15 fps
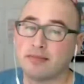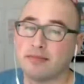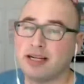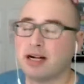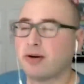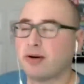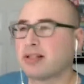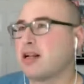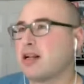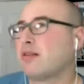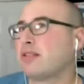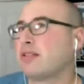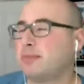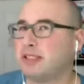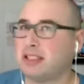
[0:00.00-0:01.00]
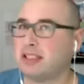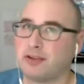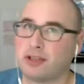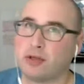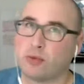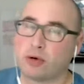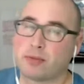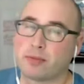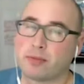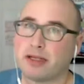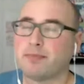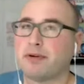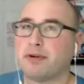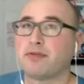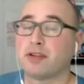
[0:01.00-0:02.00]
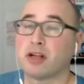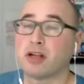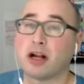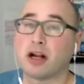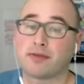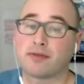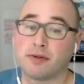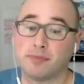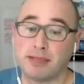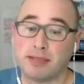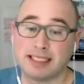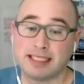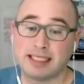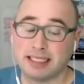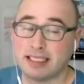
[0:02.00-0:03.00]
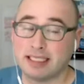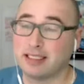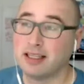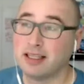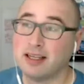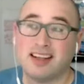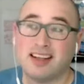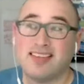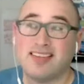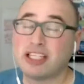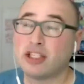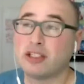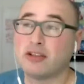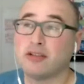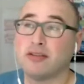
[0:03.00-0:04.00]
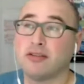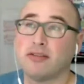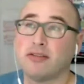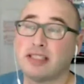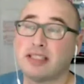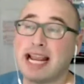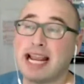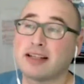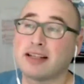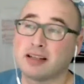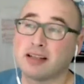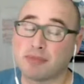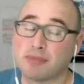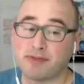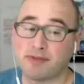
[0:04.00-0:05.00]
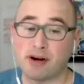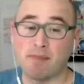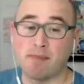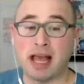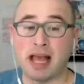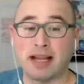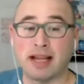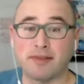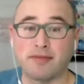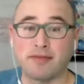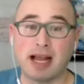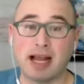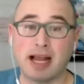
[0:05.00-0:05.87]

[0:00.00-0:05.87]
um, you know it's not specific to WordPress, but photographer businesses they should take something from that. The